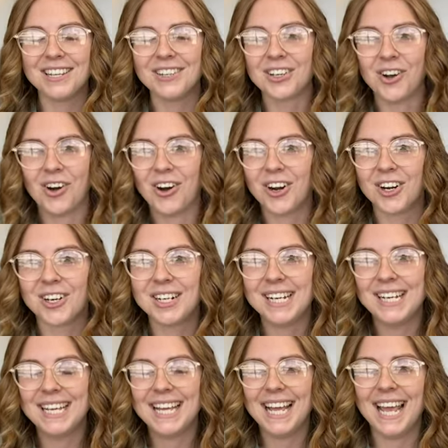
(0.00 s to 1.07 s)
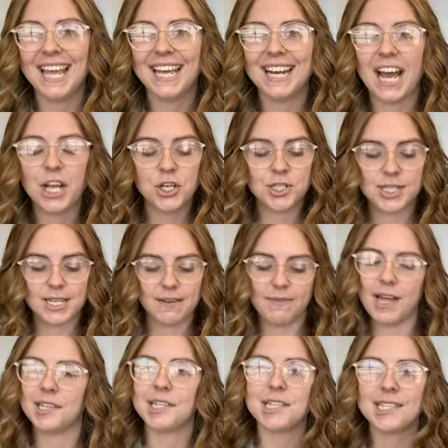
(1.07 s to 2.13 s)
the car and I just think of
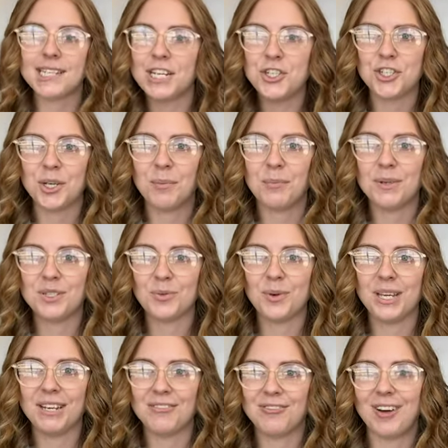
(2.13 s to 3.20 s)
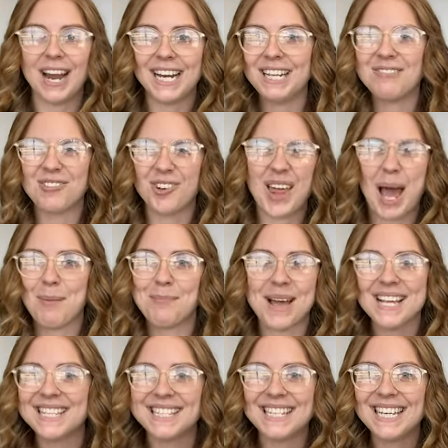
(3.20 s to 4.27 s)
that distinction between fighting for that
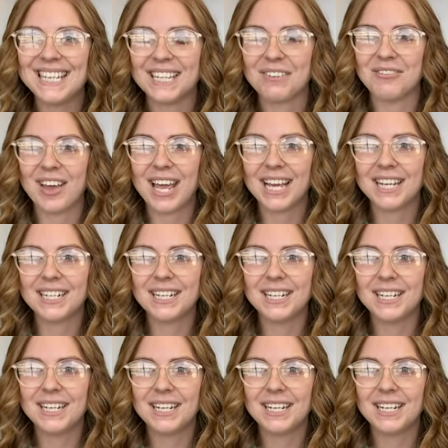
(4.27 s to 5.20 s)
best seat in the van